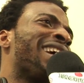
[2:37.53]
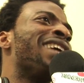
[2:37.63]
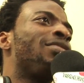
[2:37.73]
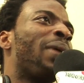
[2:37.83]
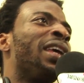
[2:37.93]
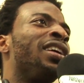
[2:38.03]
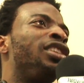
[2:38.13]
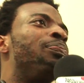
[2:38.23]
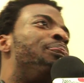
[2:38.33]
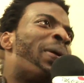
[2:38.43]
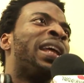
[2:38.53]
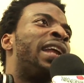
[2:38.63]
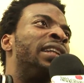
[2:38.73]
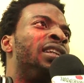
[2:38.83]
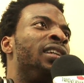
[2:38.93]
I can't speak English better
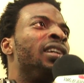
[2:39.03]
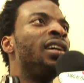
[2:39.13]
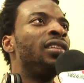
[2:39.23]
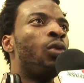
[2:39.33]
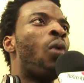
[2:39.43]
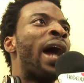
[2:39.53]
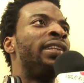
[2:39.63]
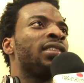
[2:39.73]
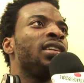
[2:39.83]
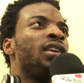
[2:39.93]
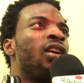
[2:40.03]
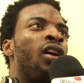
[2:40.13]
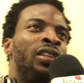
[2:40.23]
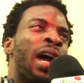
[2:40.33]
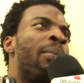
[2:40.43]
than the white
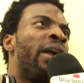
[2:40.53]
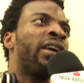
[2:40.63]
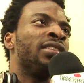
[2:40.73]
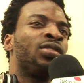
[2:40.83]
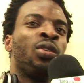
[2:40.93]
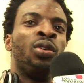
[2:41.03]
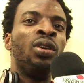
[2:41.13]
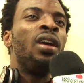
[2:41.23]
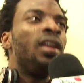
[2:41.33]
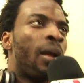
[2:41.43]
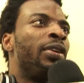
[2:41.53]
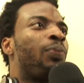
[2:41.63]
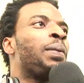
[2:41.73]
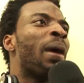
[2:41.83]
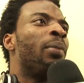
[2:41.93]
or the American. So let me
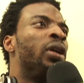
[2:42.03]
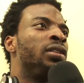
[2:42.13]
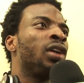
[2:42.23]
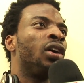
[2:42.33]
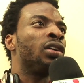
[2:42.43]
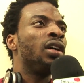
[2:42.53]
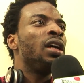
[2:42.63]
speak my mother tongue.